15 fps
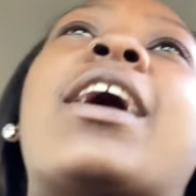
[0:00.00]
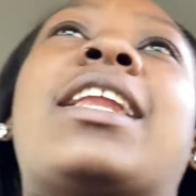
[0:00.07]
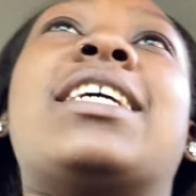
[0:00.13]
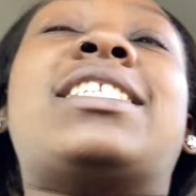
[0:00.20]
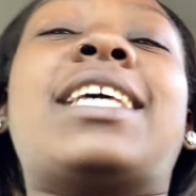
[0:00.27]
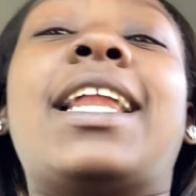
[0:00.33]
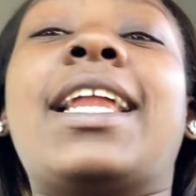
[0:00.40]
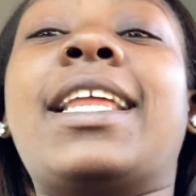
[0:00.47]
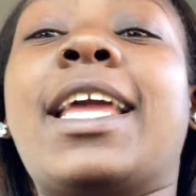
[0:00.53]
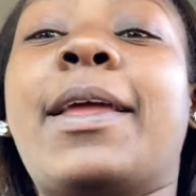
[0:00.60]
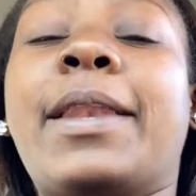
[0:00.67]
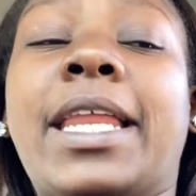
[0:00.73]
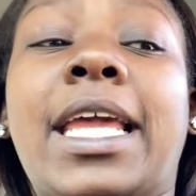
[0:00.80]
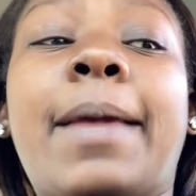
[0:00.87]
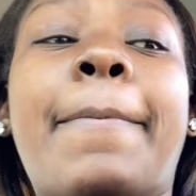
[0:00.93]
said they didn't
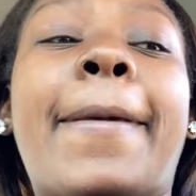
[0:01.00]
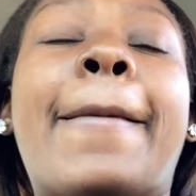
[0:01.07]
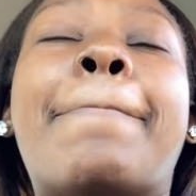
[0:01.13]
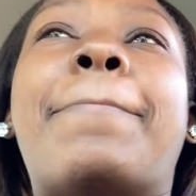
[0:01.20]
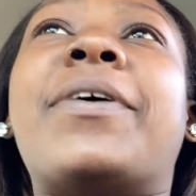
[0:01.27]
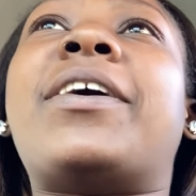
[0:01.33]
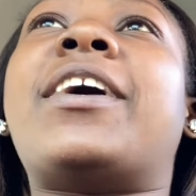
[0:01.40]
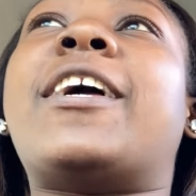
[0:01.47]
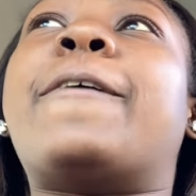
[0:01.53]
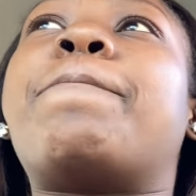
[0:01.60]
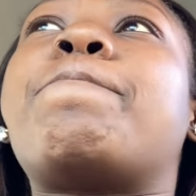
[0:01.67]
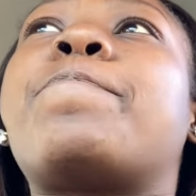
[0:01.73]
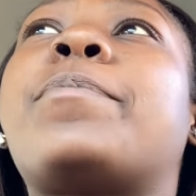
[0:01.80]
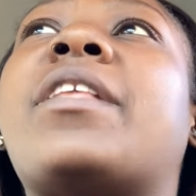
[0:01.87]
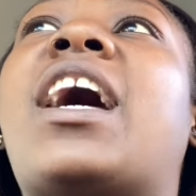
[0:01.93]
need me, but
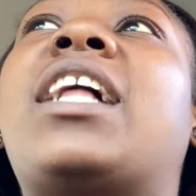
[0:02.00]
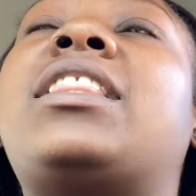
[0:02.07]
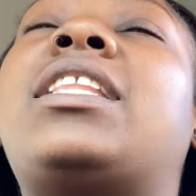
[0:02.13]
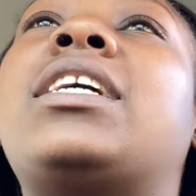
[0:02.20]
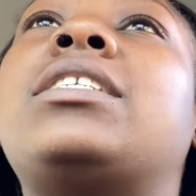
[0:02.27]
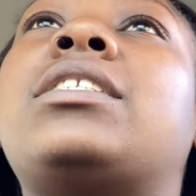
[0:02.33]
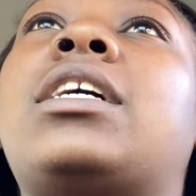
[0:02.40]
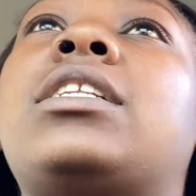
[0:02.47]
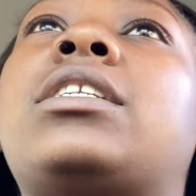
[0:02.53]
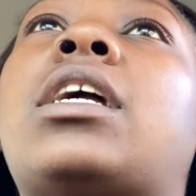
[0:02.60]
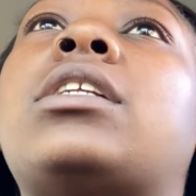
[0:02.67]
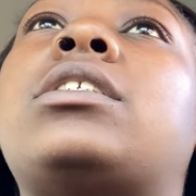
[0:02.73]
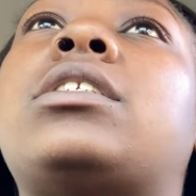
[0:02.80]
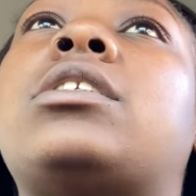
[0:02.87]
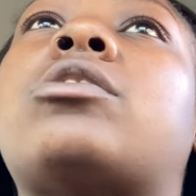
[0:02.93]
I think that they
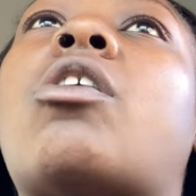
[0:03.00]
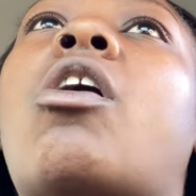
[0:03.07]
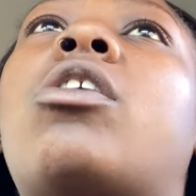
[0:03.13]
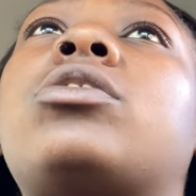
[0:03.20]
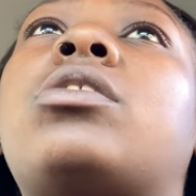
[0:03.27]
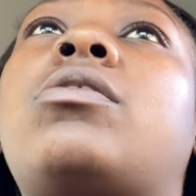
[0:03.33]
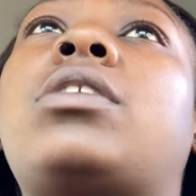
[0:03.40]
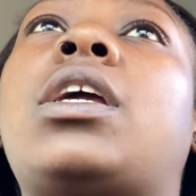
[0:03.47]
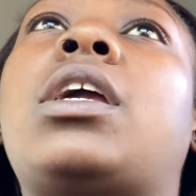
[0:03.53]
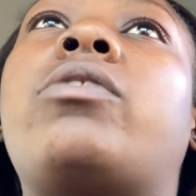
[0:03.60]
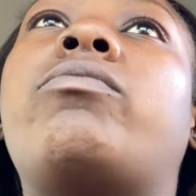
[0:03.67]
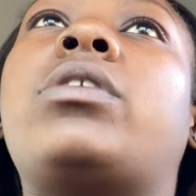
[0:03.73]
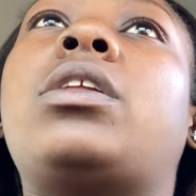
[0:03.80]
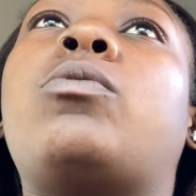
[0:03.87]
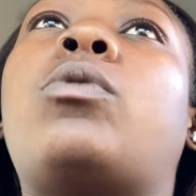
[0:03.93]
just also didn't
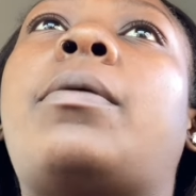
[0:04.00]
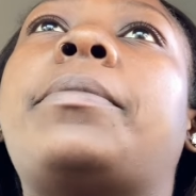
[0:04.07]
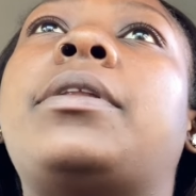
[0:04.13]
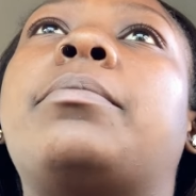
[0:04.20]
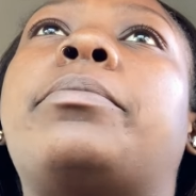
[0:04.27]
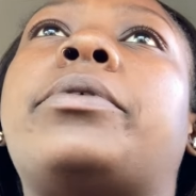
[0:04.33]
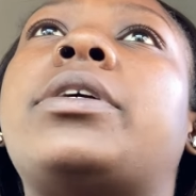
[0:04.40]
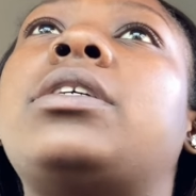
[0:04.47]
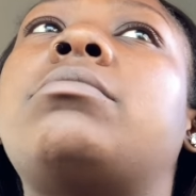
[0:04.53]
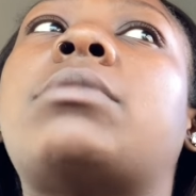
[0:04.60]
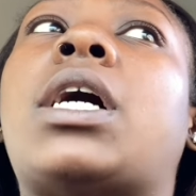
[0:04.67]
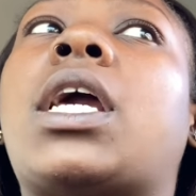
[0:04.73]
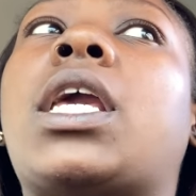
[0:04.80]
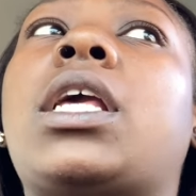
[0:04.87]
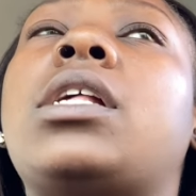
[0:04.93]
really want me to bring my
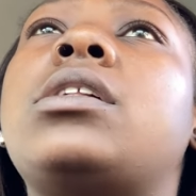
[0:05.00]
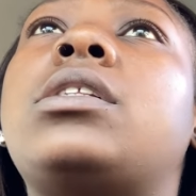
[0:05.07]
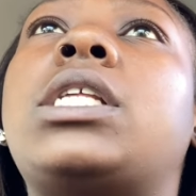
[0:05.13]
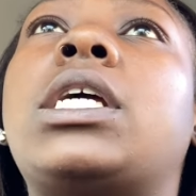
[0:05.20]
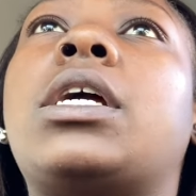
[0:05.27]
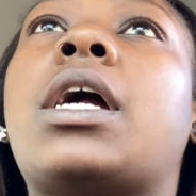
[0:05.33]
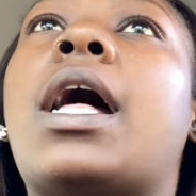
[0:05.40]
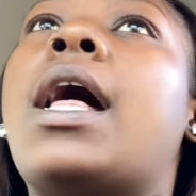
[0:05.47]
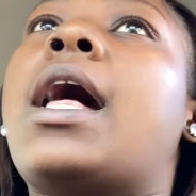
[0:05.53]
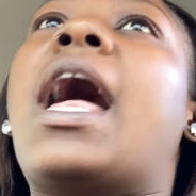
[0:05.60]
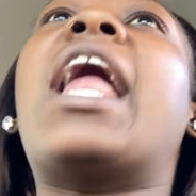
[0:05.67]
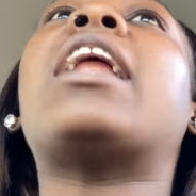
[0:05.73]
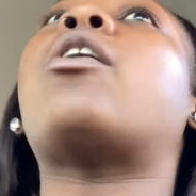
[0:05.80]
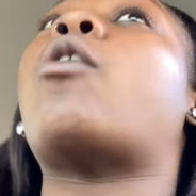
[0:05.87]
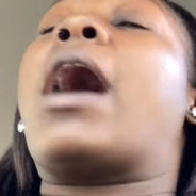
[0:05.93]
kids there.
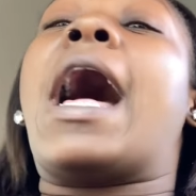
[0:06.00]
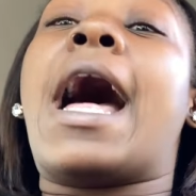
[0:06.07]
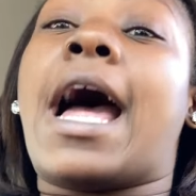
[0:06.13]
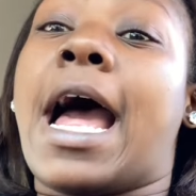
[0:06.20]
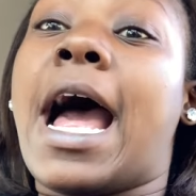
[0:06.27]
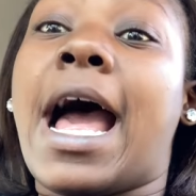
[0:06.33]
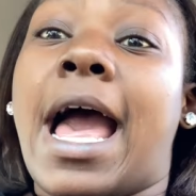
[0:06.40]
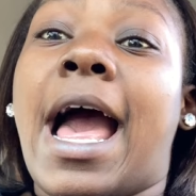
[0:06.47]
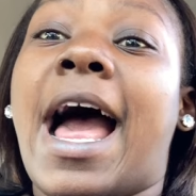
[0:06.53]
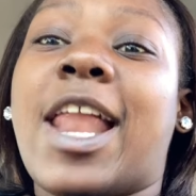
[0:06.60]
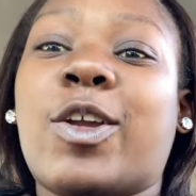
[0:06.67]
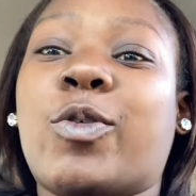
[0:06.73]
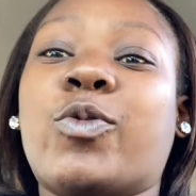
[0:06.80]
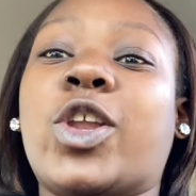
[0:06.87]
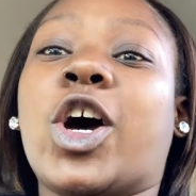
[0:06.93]
I
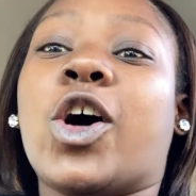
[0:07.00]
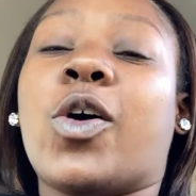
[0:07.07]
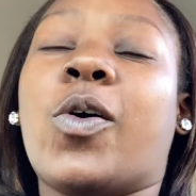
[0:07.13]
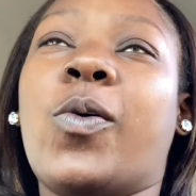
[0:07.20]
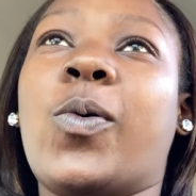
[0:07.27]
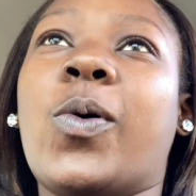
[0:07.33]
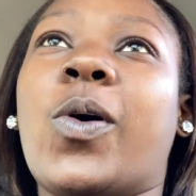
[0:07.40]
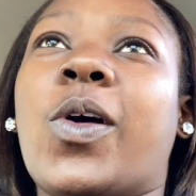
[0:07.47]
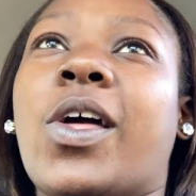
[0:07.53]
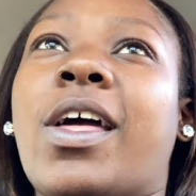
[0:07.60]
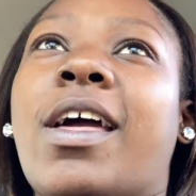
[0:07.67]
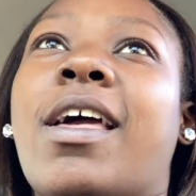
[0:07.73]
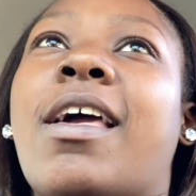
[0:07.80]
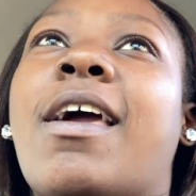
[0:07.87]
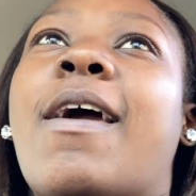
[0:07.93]
don't know,
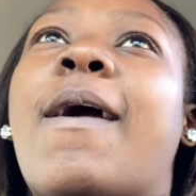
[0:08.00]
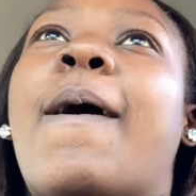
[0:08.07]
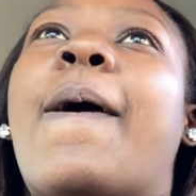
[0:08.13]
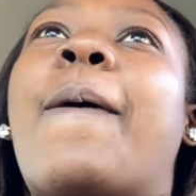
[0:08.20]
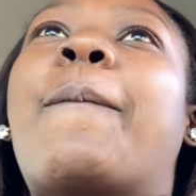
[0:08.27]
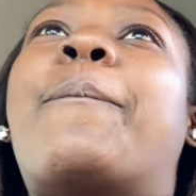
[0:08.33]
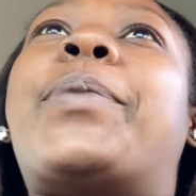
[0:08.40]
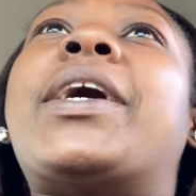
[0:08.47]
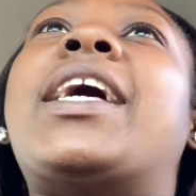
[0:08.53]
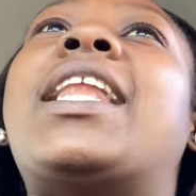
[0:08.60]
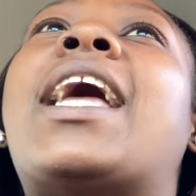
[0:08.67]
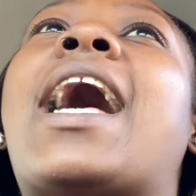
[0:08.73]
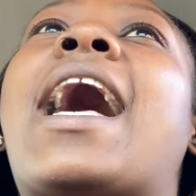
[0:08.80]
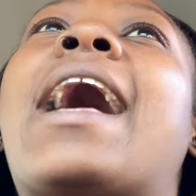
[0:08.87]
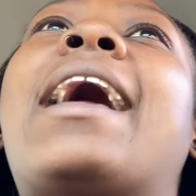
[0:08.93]
but
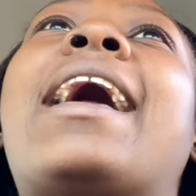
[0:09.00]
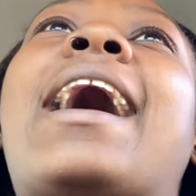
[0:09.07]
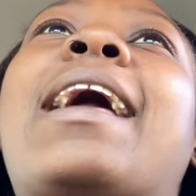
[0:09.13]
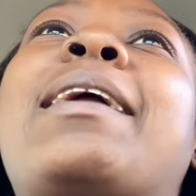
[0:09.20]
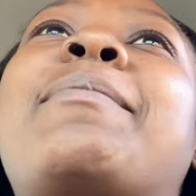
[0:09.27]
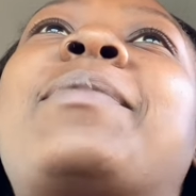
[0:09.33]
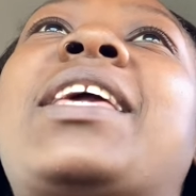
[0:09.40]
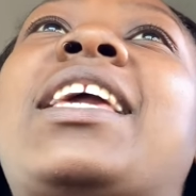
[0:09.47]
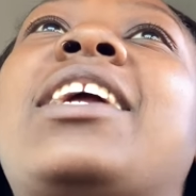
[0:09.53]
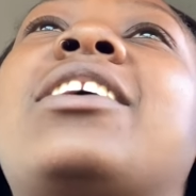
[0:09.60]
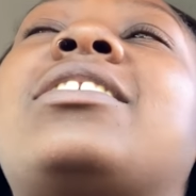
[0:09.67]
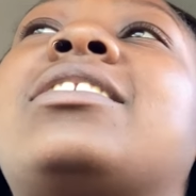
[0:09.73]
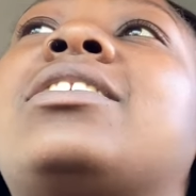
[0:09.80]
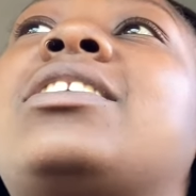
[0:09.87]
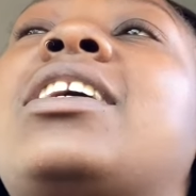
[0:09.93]
I am here
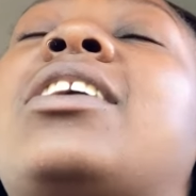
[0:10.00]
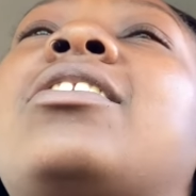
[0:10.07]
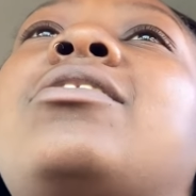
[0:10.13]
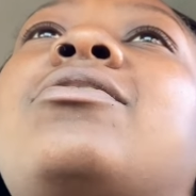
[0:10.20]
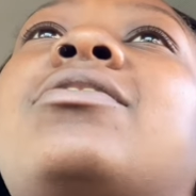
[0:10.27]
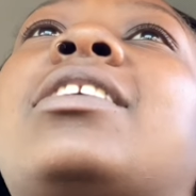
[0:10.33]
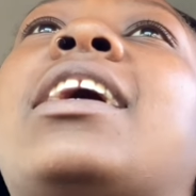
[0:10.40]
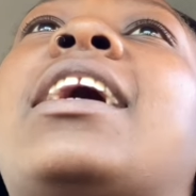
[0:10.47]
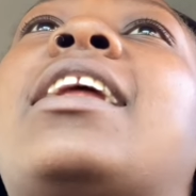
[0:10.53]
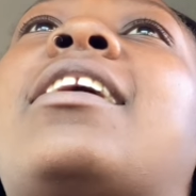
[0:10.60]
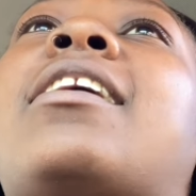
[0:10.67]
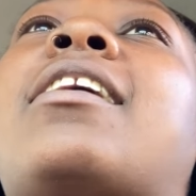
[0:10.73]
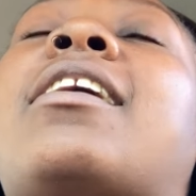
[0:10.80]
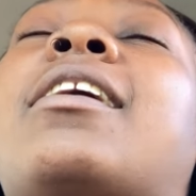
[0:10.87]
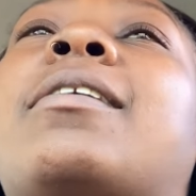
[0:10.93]
to tell you
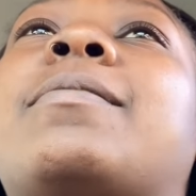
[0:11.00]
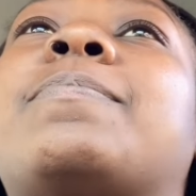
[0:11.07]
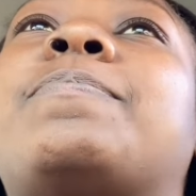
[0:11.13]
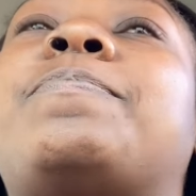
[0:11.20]
that